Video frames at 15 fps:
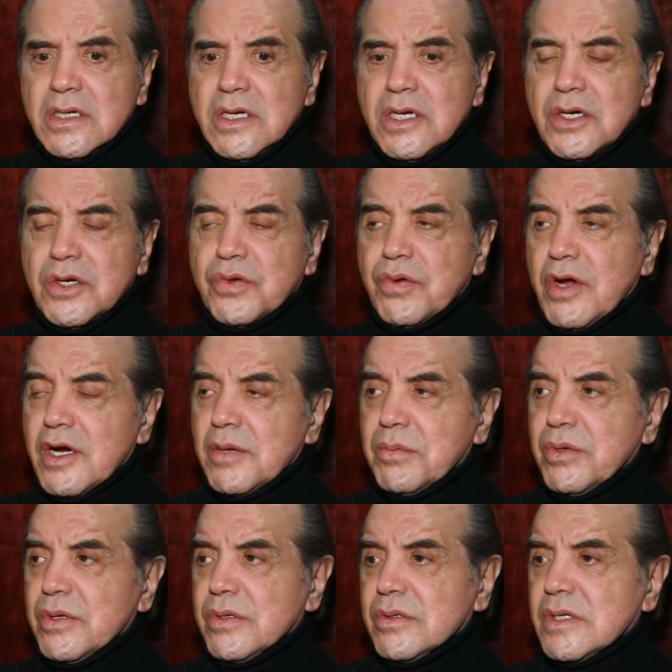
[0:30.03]

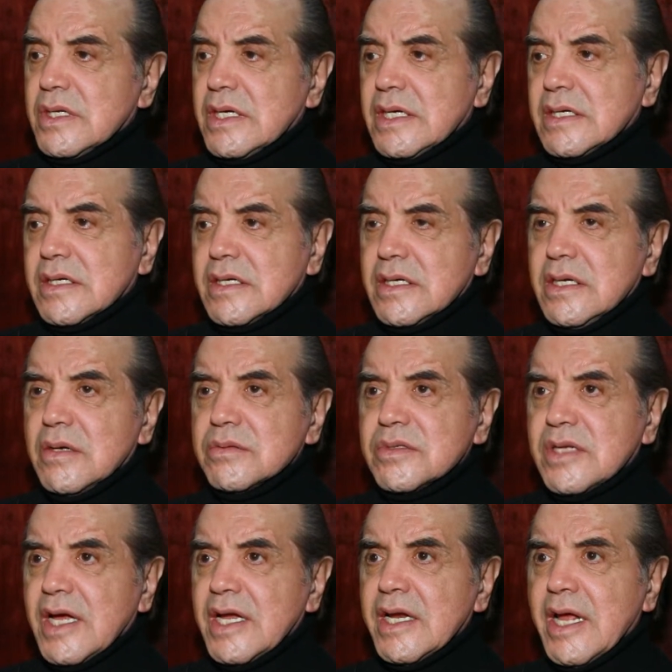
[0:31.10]
incredible, like, you know,
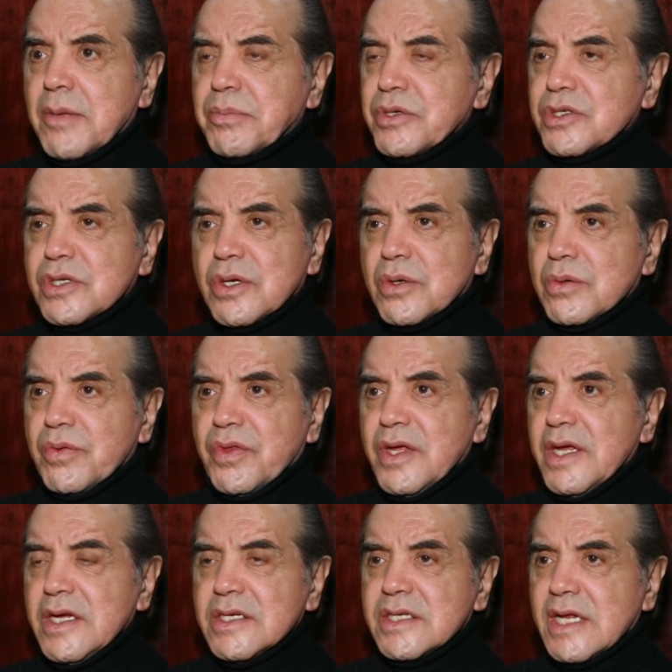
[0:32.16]
10 episode
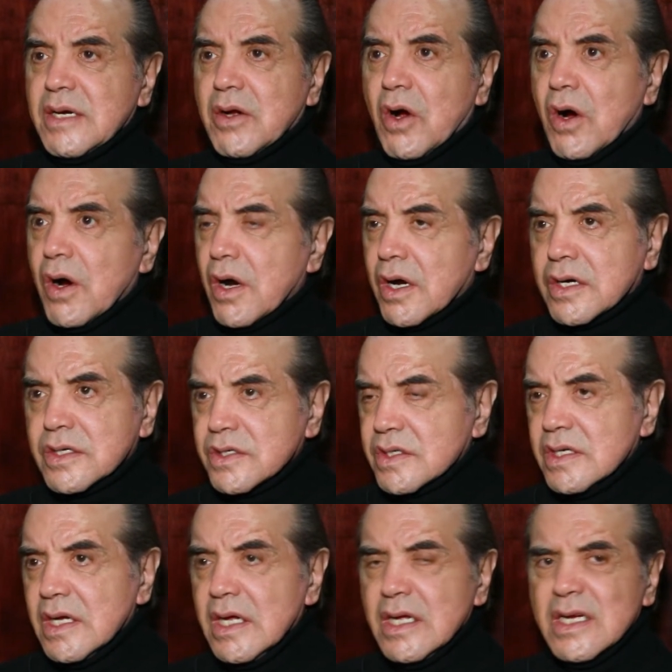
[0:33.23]
things that
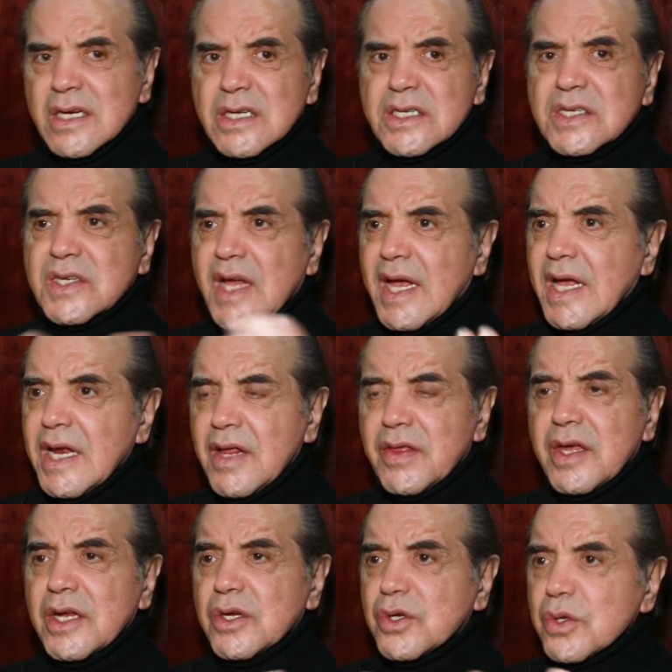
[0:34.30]
arcs could say
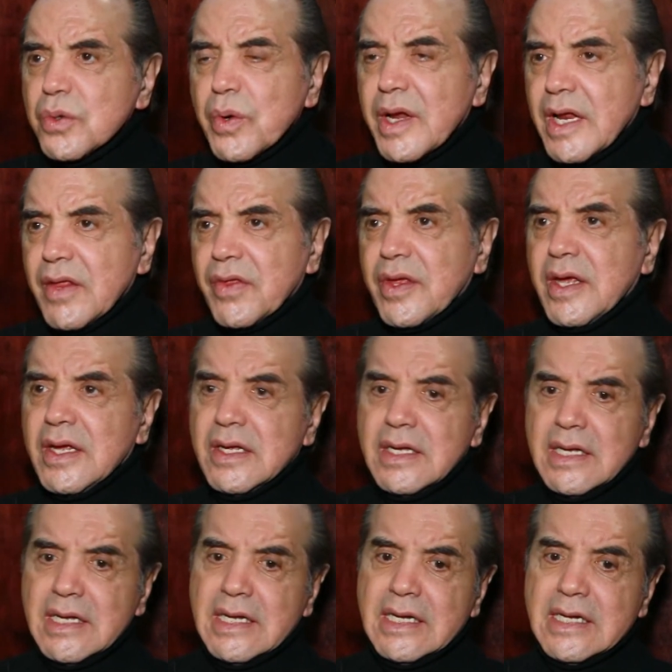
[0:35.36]
anything, do anything.
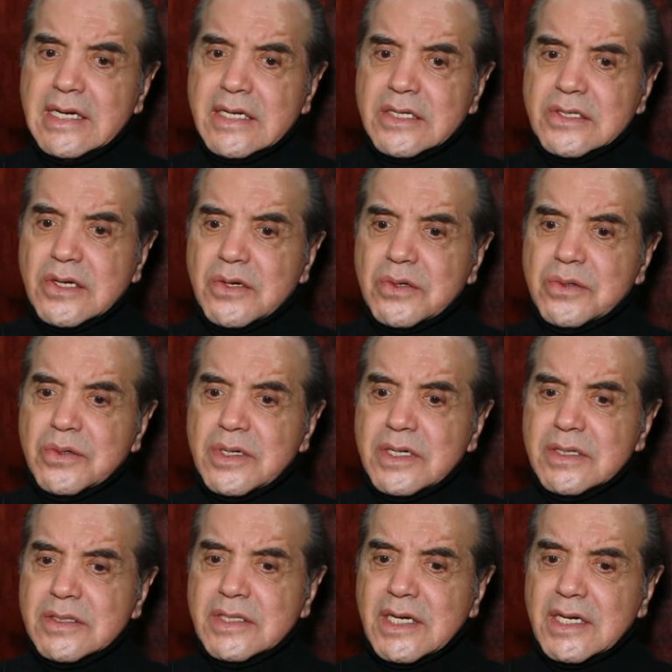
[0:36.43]
So
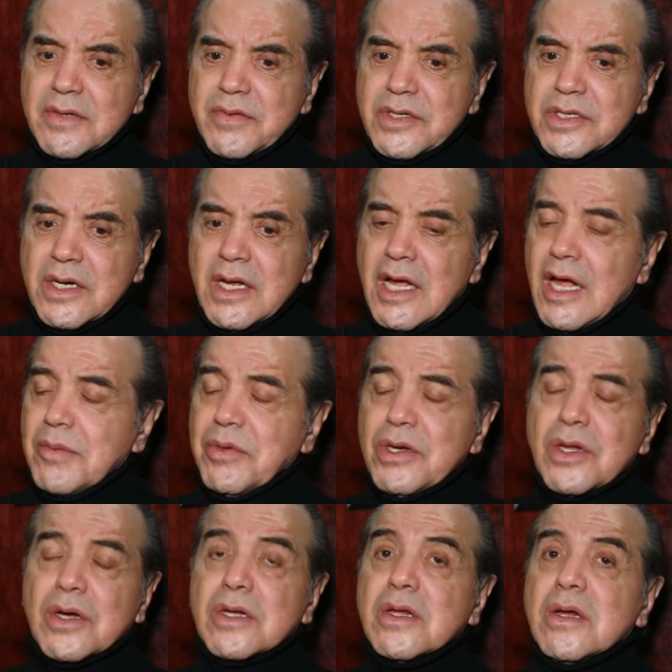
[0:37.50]
uh, television, I mean,
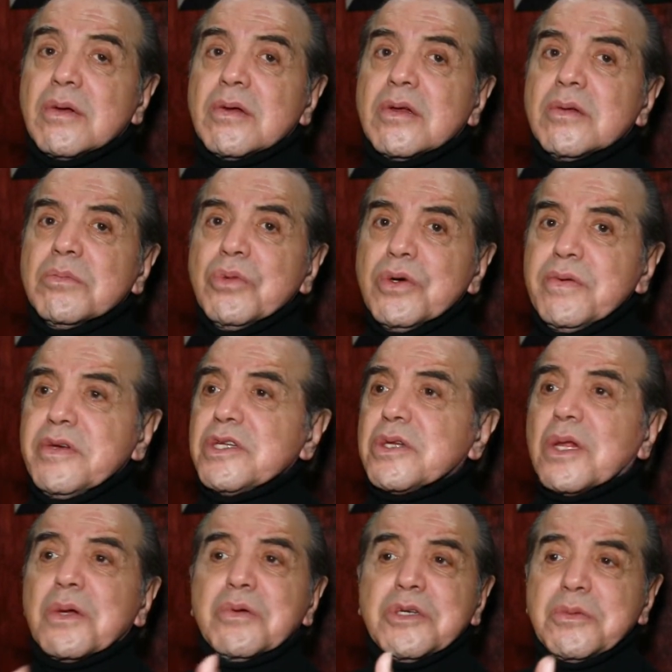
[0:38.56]
look, movies
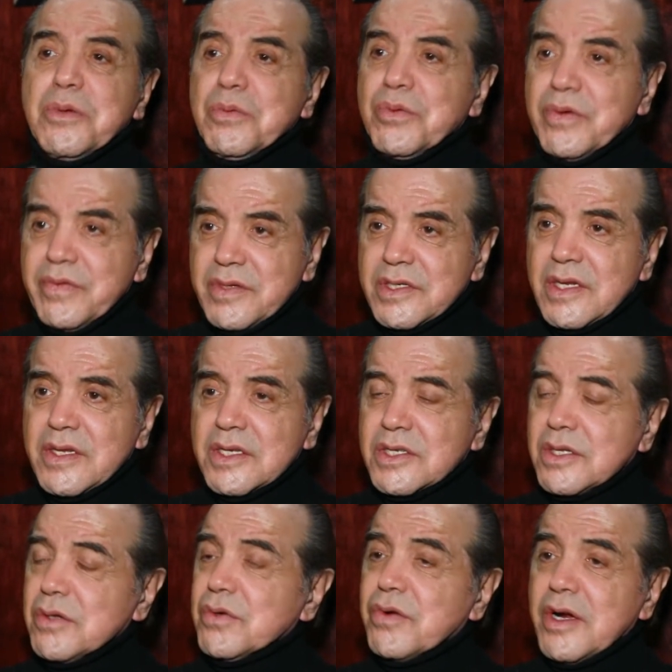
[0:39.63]
will always be movies, and they're
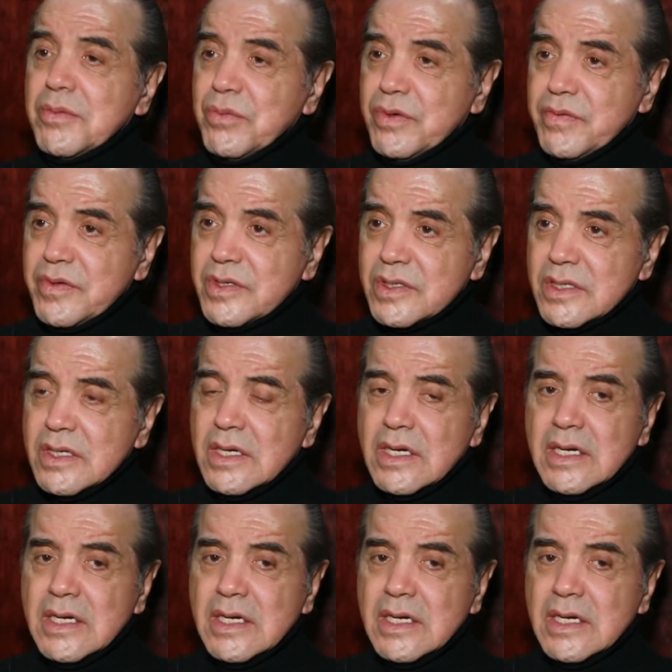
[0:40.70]
still great movies.